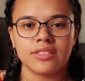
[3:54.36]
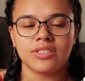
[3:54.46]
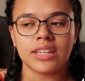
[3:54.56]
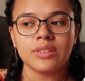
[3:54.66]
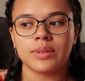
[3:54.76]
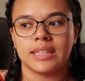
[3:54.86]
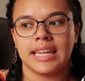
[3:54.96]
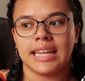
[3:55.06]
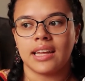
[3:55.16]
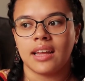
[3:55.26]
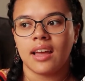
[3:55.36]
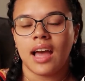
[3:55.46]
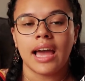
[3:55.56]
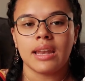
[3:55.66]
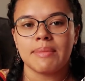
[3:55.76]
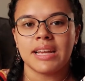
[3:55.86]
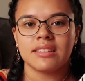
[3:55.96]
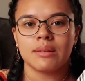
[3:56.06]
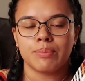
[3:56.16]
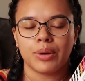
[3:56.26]
Genuinely an
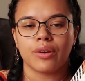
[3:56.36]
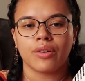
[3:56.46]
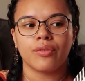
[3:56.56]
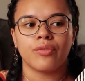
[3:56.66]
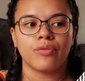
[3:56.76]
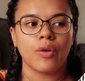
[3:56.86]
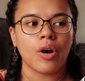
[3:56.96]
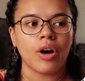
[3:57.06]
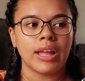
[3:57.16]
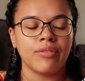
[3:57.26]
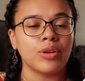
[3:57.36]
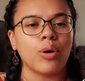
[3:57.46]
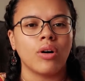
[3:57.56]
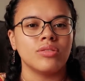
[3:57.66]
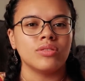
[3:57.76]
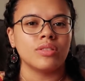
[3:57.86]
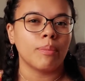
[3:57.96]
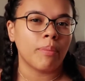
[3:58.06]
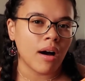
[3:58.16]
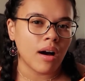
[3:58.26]
amazing book if you're on the
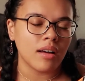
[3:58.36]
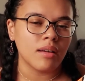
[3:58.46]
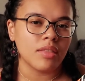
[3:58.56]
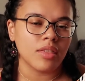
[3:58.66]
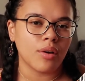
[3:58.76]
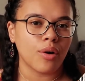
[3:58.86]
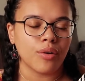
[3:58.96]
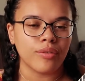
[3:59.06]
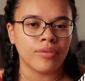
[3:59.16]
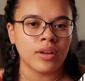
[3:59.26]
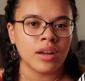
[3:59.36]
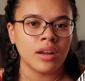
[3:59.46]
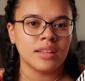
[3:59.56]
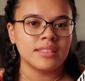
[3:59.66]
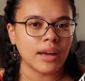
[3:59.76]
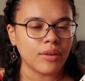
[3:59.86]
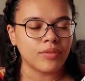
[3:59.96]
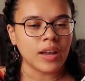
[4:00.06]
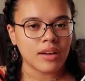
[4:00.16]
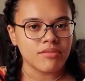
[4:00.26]
path of
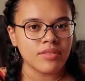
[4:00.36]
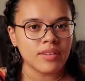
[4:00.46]
self-love